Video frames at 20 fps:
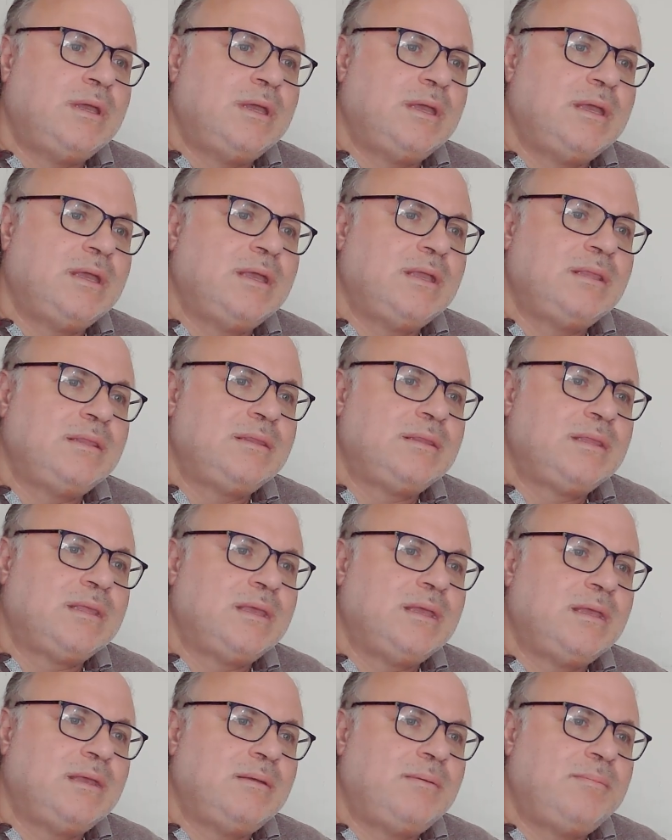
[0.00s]
and
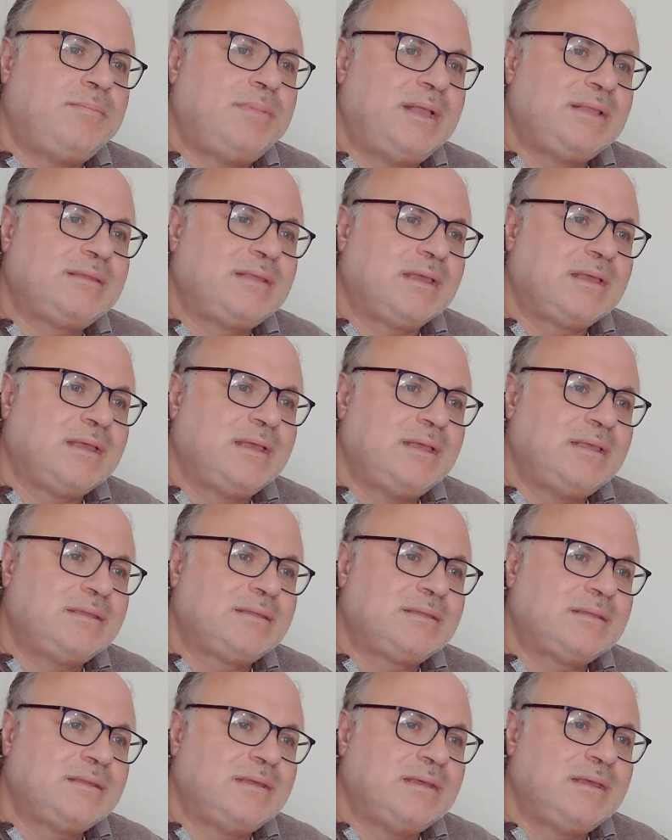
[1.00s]
the
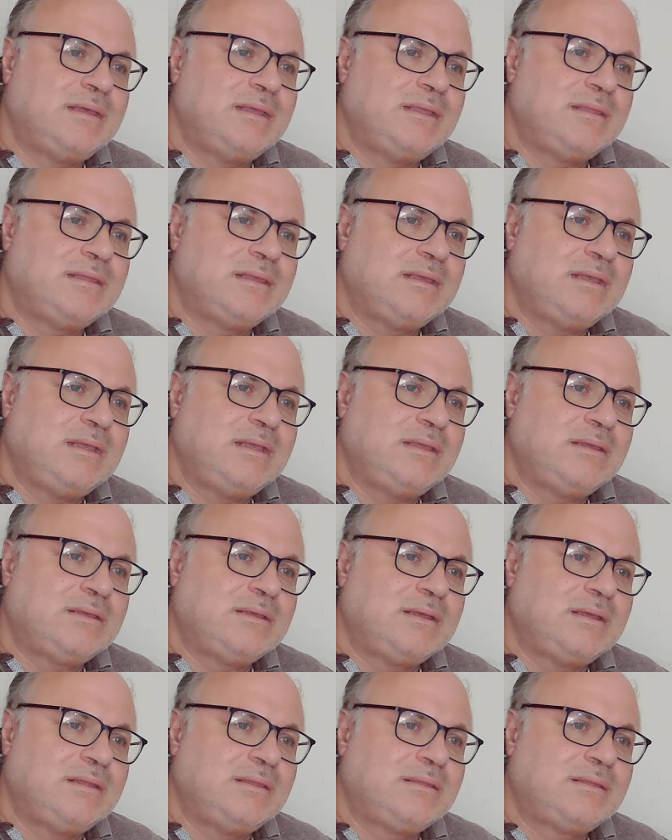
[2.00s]
batteries and
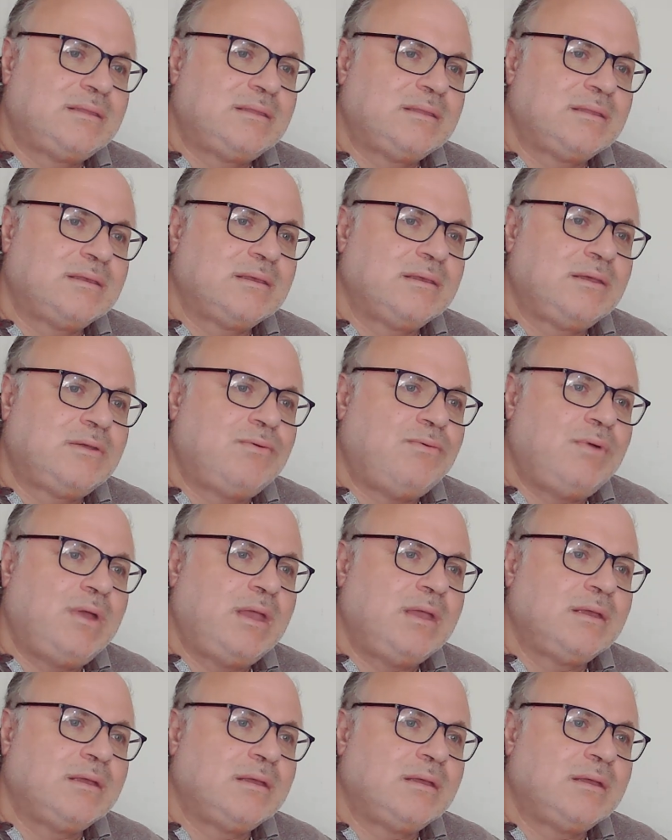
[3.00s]
engines
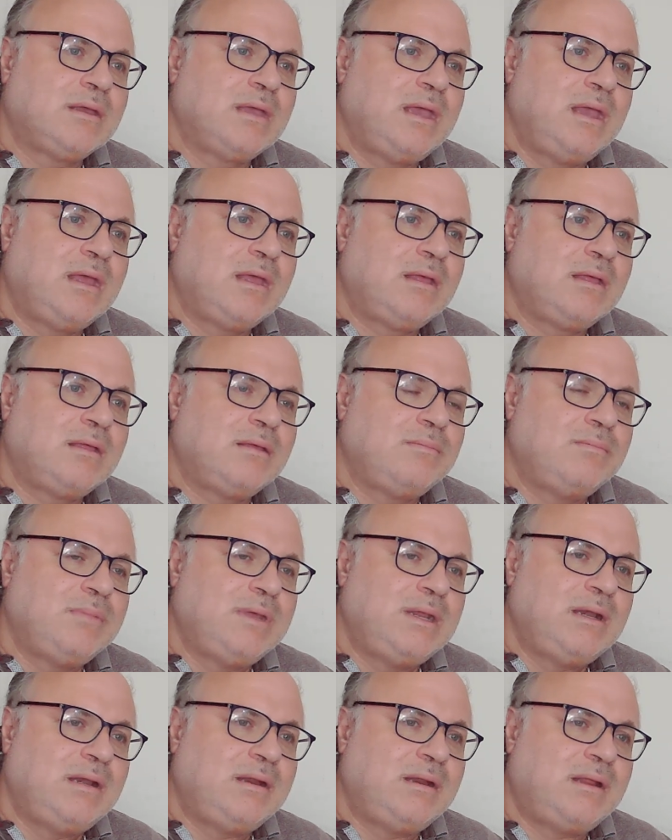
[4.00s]
require rare
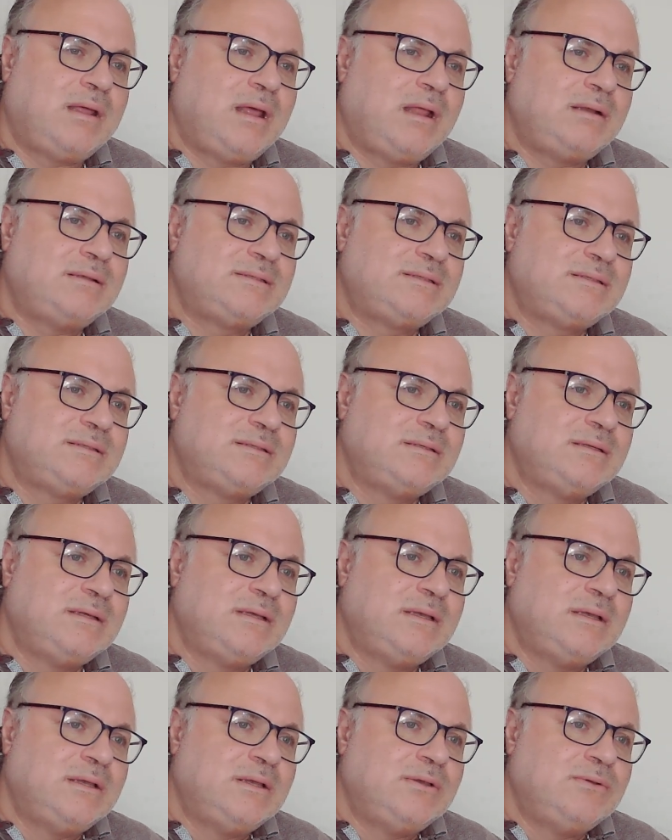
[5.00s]
minerals
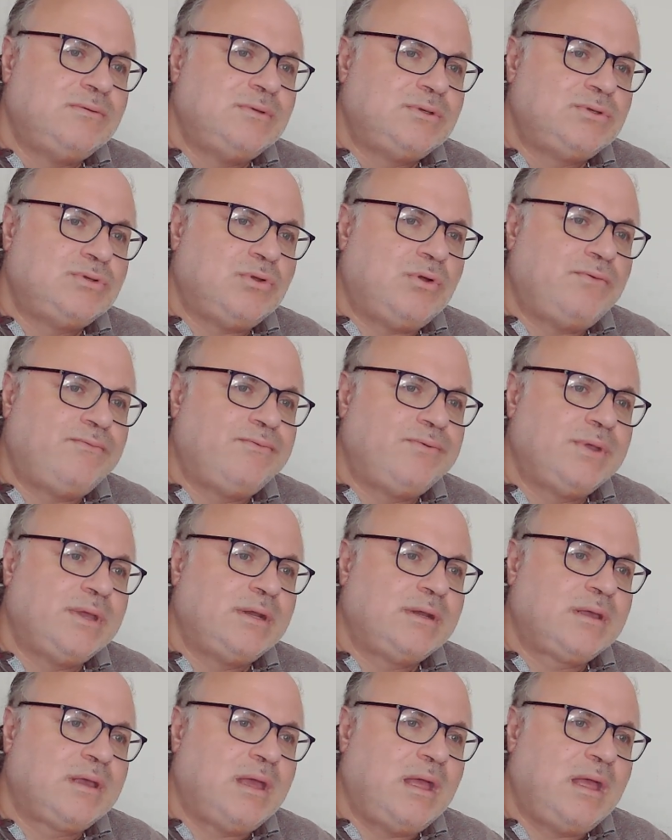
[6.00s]
which
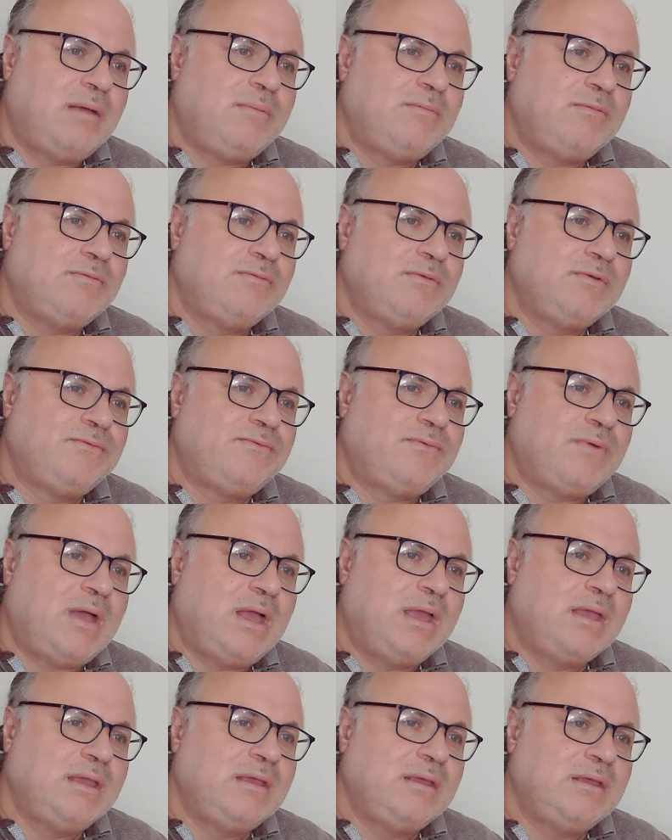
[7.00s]
often come with
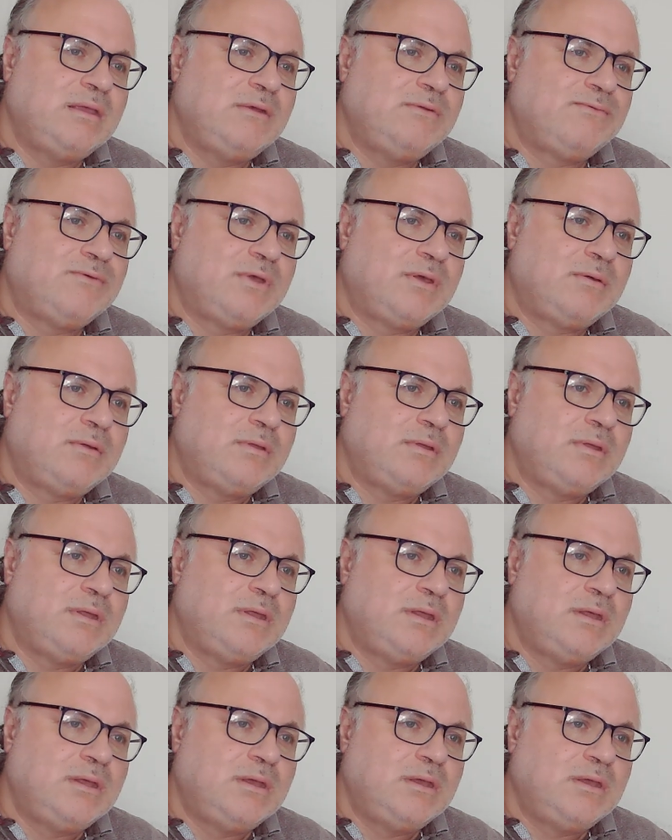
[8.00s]
high
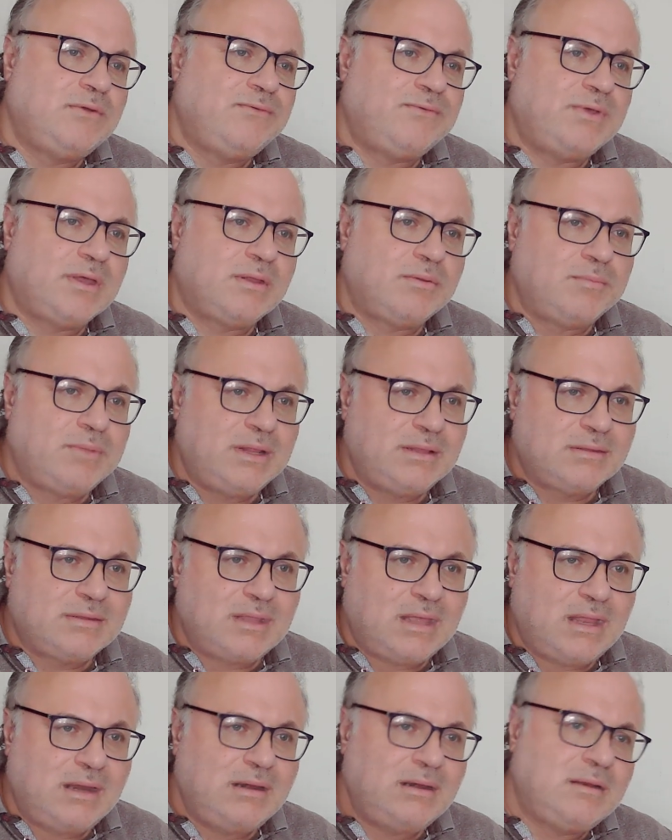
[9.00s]

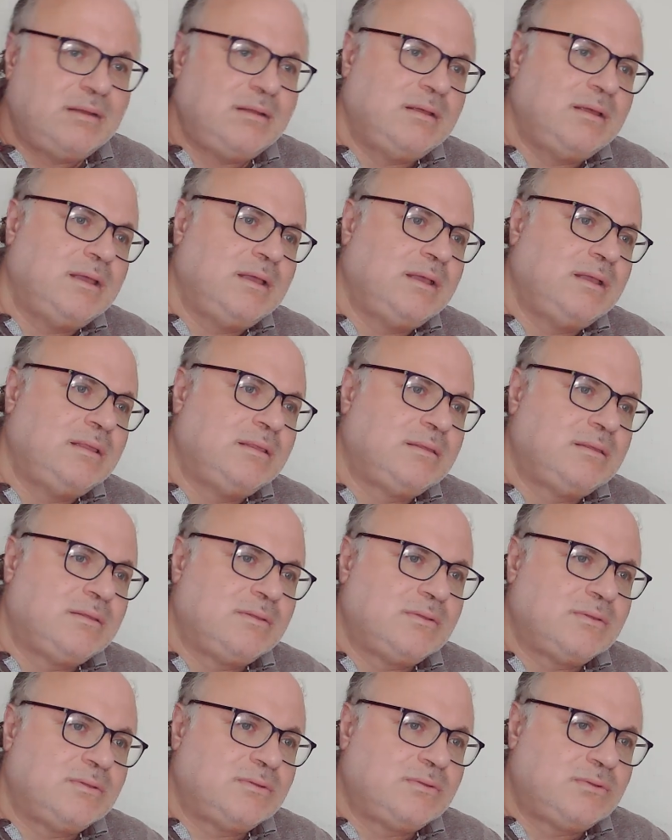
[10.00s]
environmental and
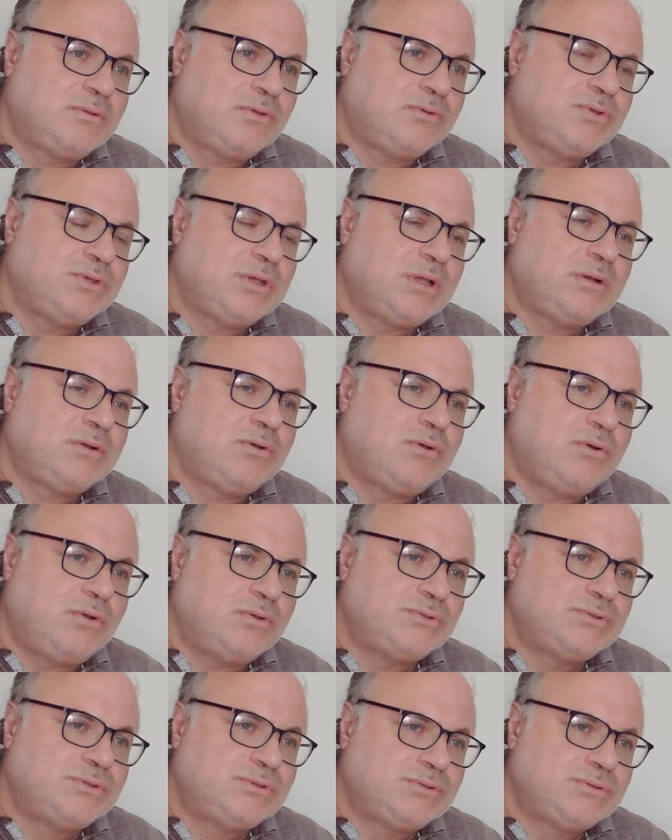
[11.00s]
social
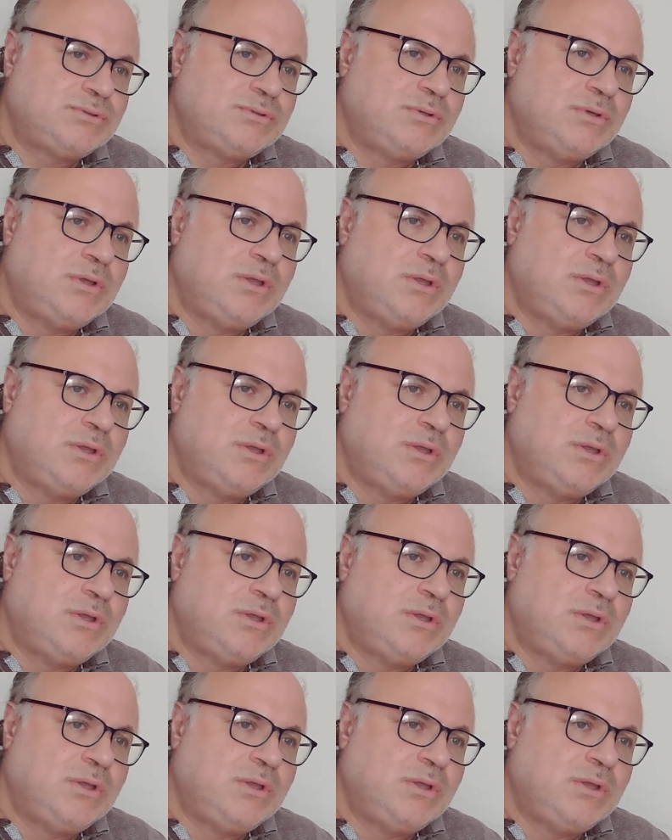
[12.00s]
costs.